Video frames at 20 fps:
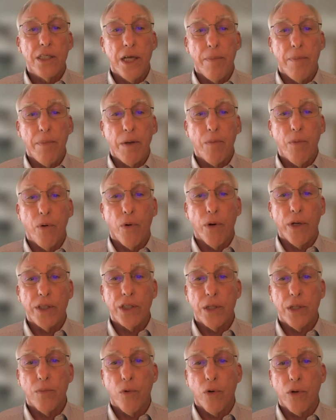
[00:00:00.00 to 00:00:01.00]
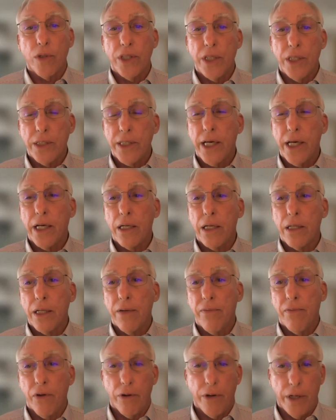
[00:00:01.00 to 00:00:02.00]
tipping points in more detail
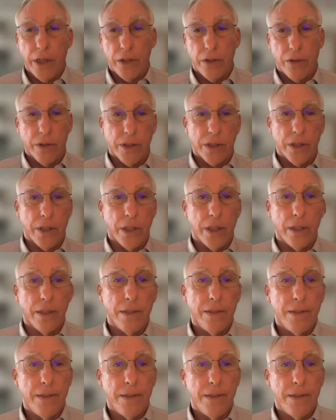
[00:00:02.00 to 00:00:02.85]
if you're interested.